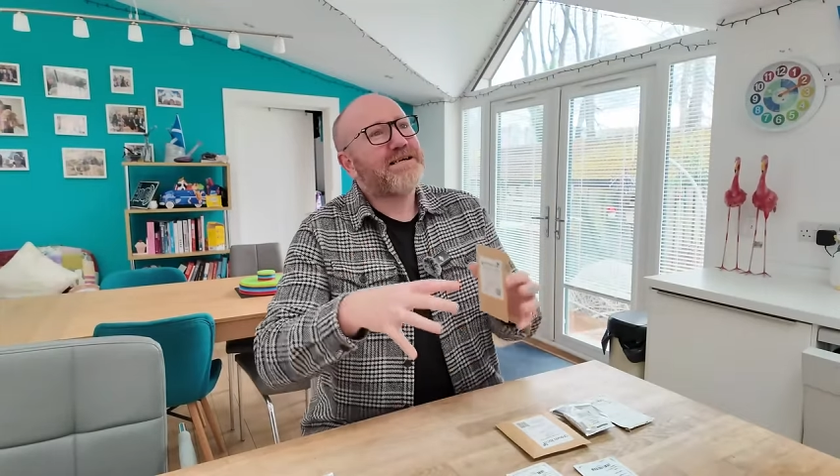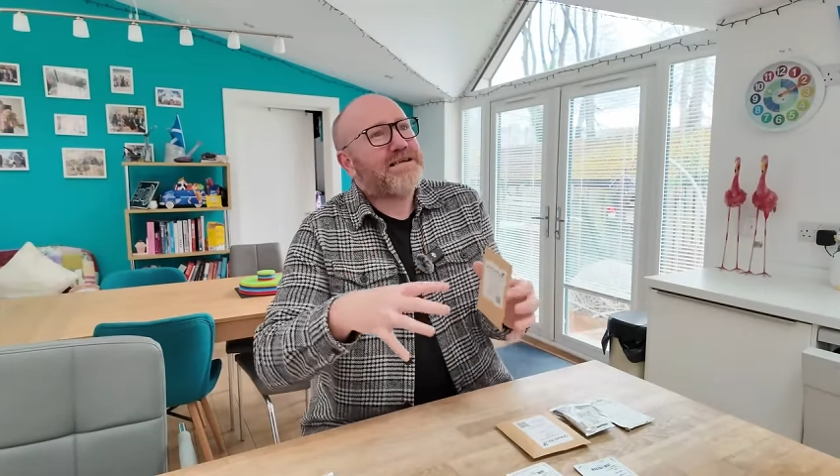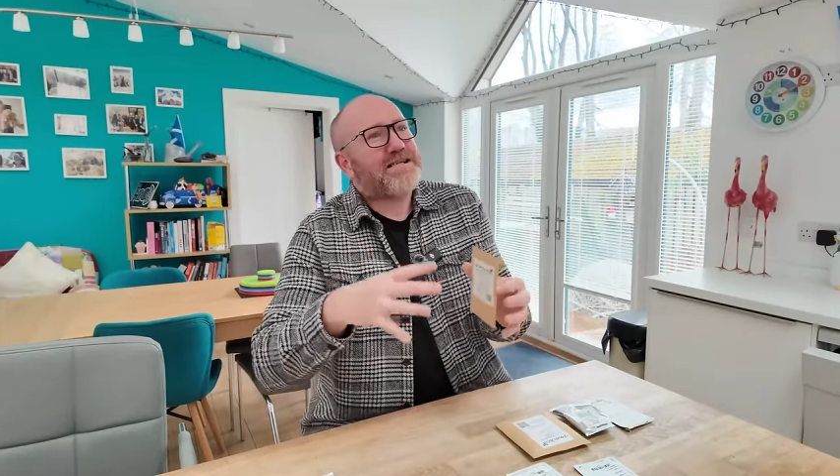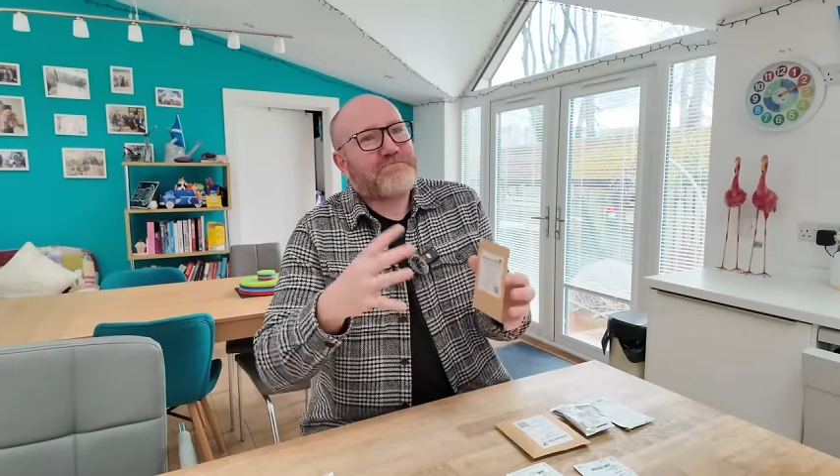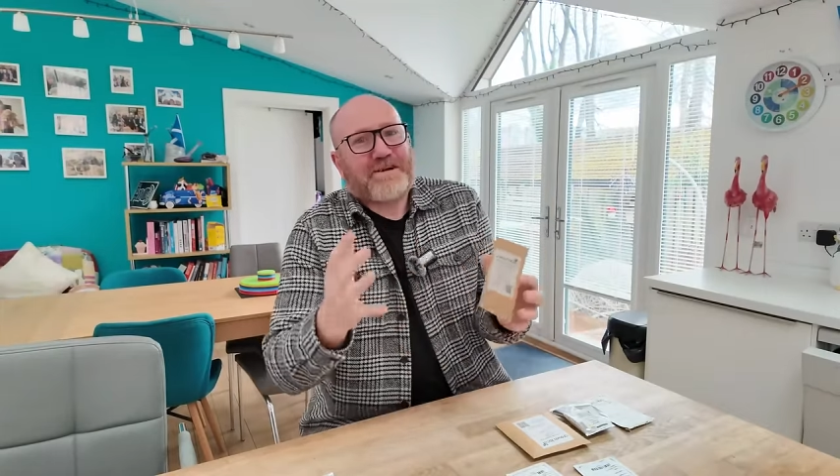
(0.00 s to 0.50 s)

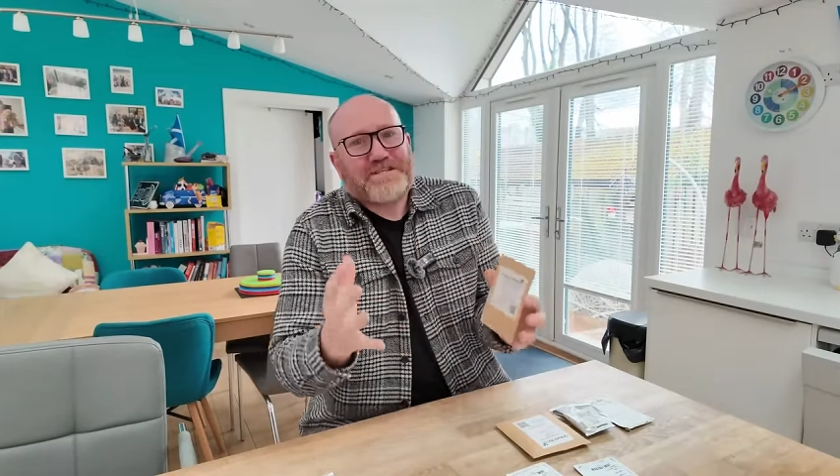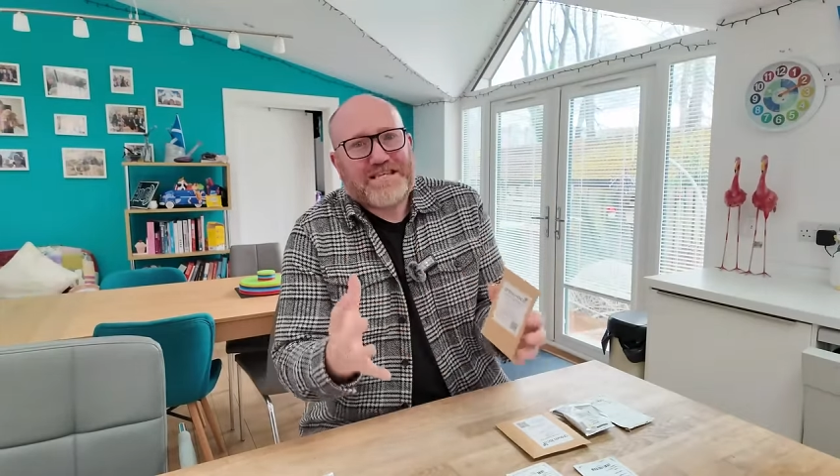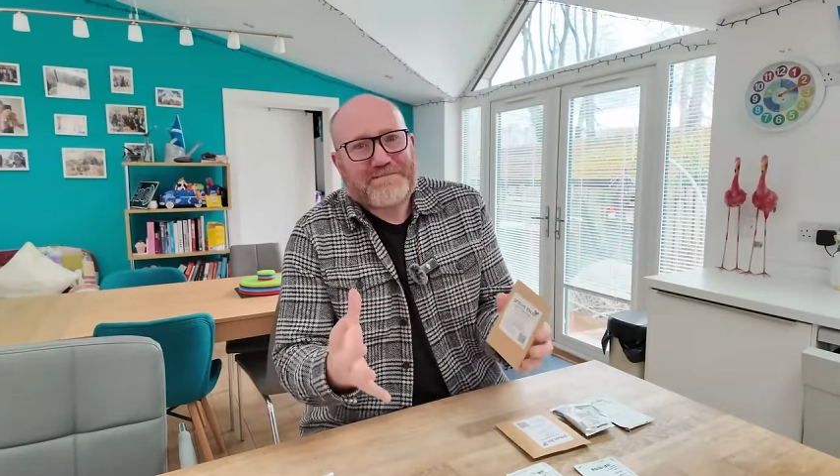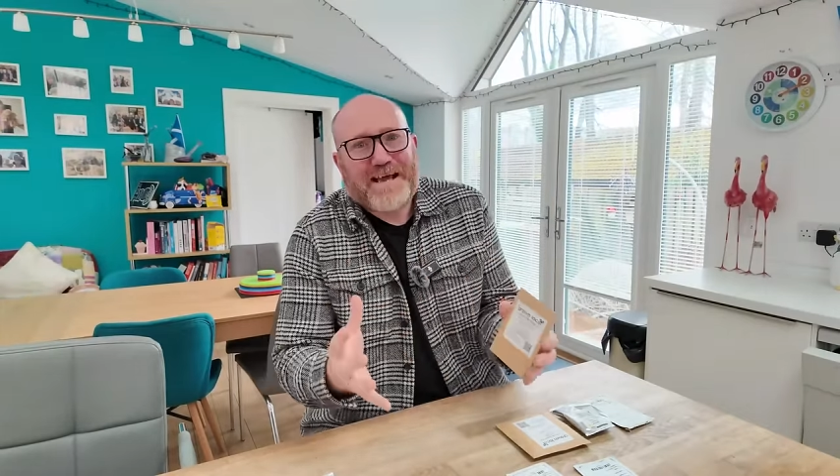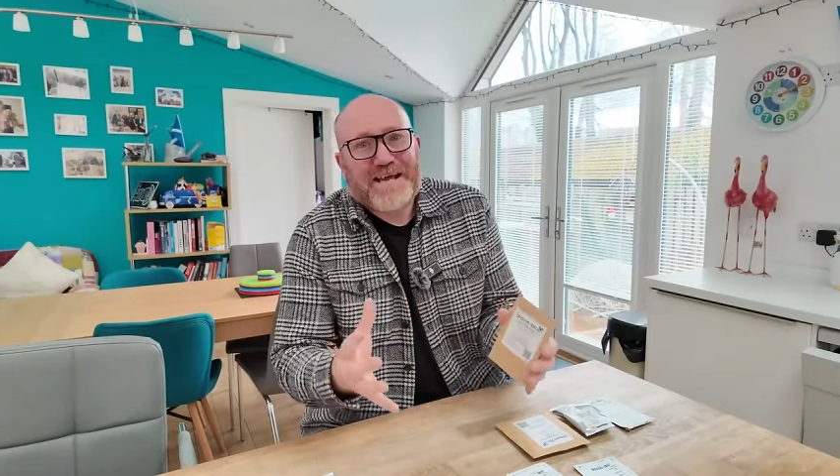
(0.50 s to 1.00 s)
This
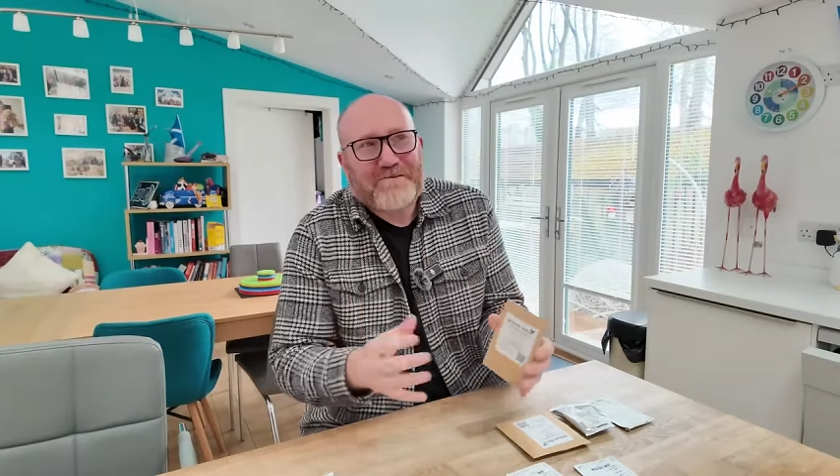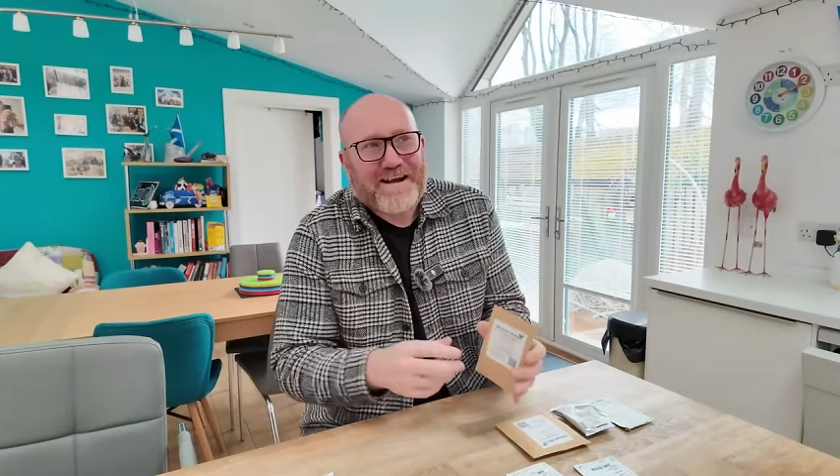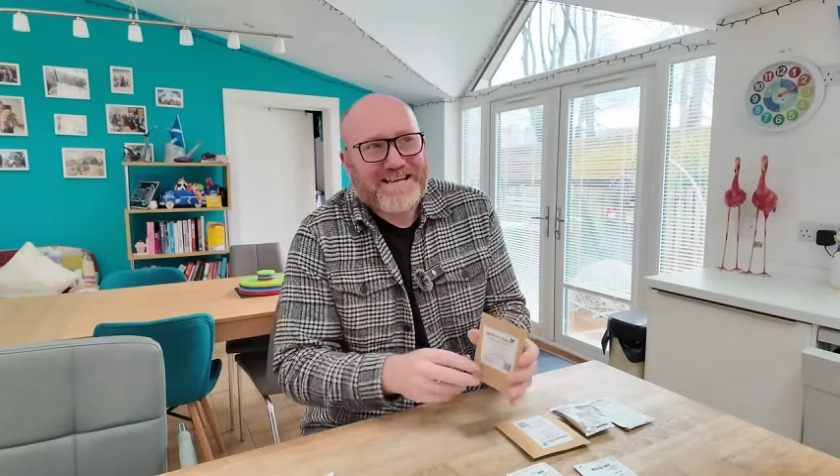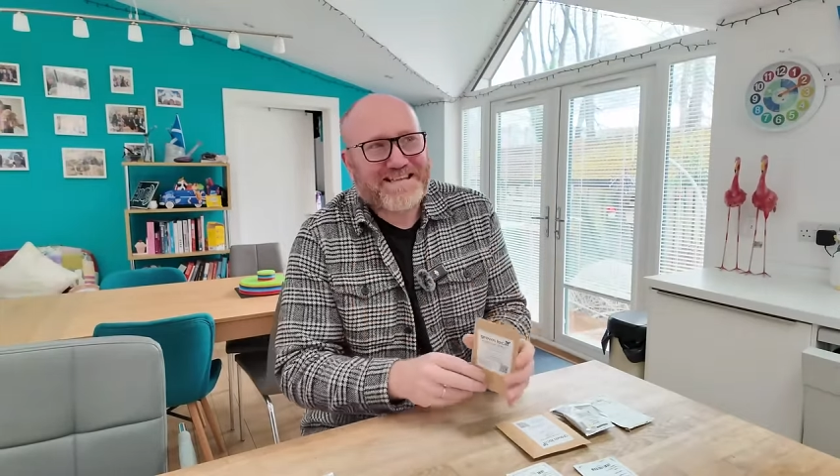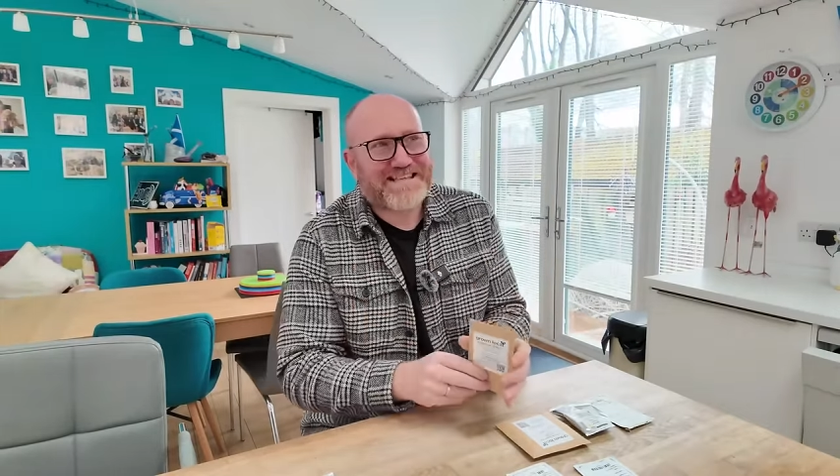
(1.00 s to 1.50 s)
spreadsheet's been
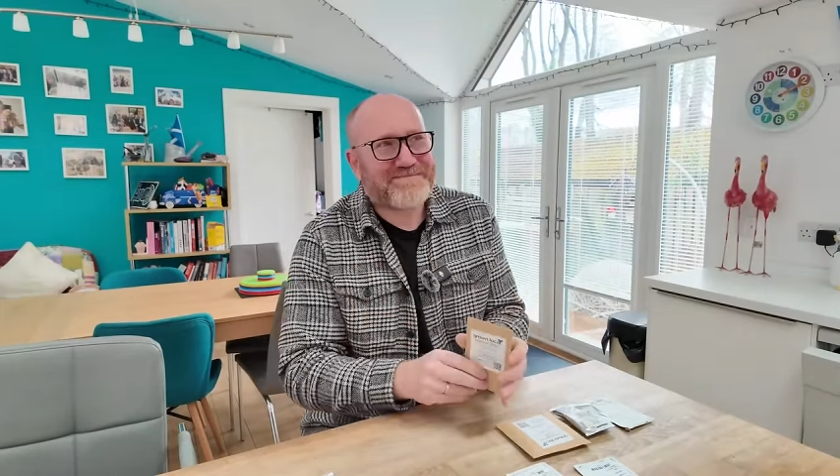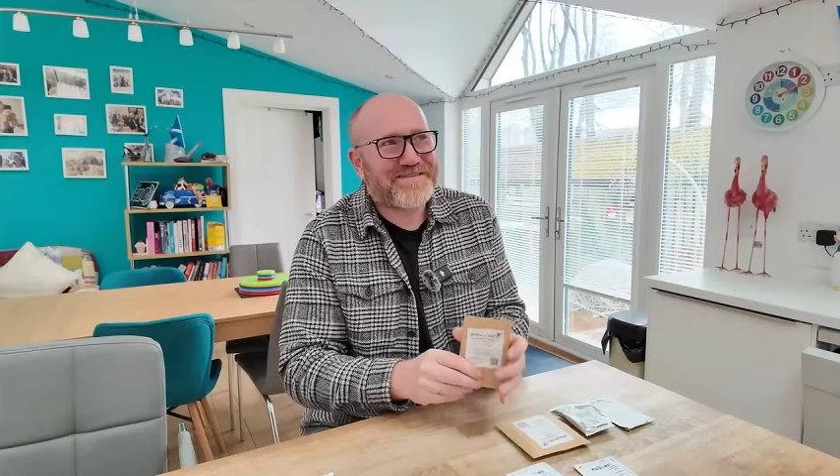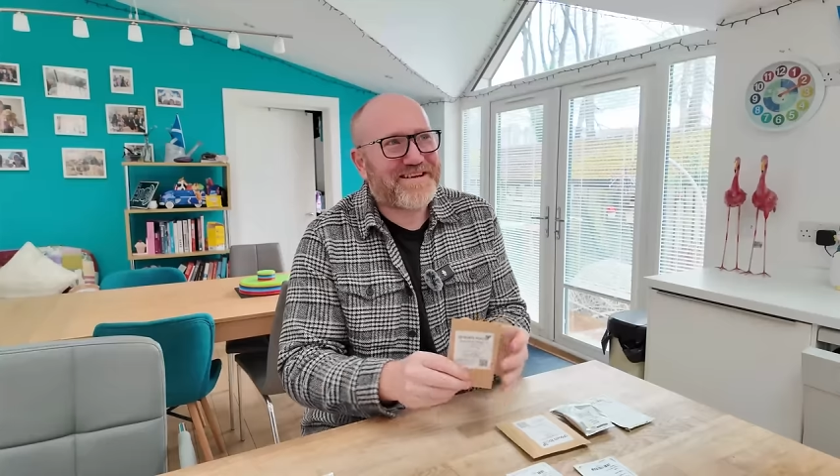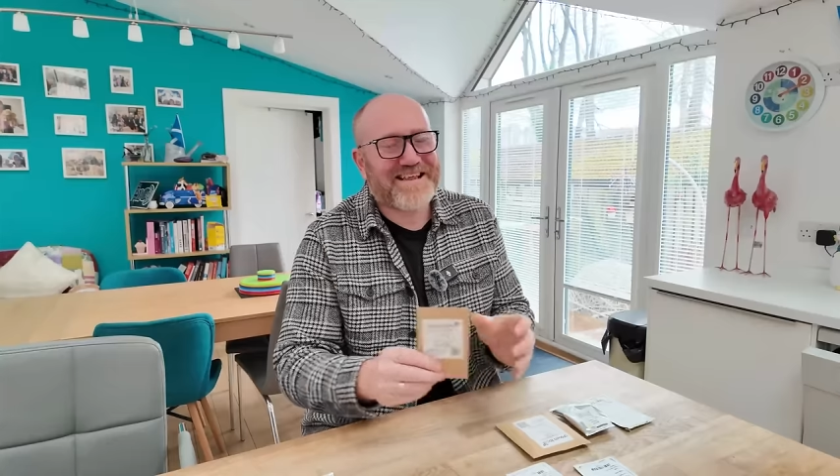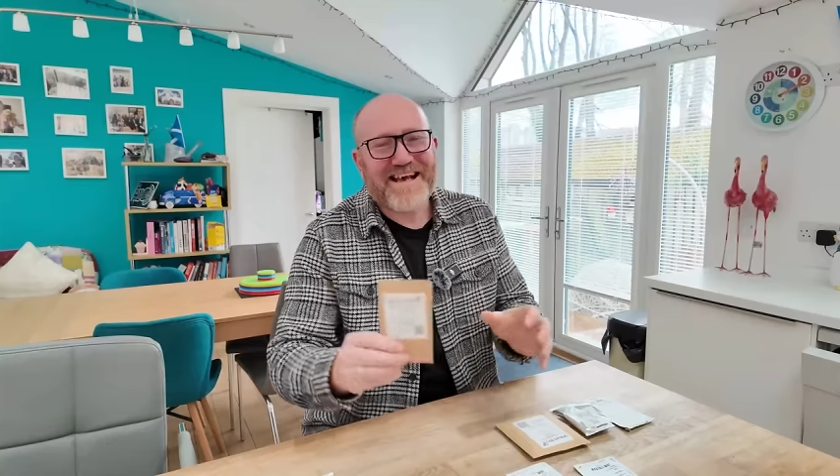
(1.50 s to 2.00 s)
created this
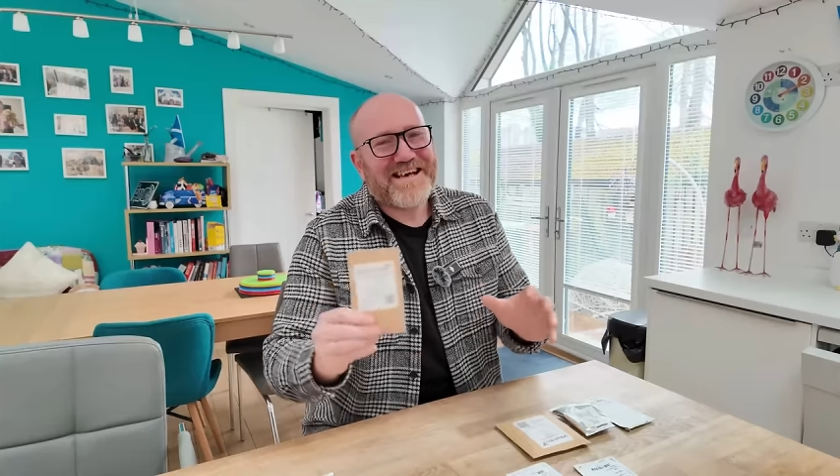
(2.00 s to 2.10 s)
month,